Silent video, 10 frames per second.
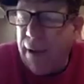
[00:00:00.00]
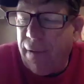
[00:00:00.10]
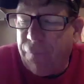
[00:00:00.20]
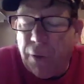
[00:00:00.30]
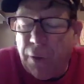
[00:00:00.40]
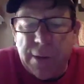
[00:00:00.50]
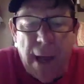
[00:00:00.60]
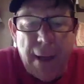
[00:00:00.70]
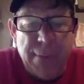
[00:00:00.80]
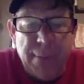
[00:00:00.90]
for your time
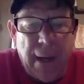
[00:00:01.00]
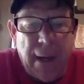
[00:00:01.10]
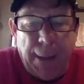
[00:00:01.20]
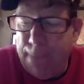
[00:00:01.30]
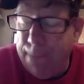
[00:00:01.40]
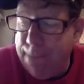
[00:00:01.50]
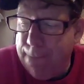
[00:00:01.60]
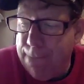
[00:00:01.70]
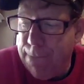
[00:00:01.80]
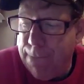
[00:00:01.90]
today.
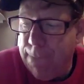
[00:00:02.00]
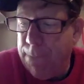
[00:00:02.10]
Thank you.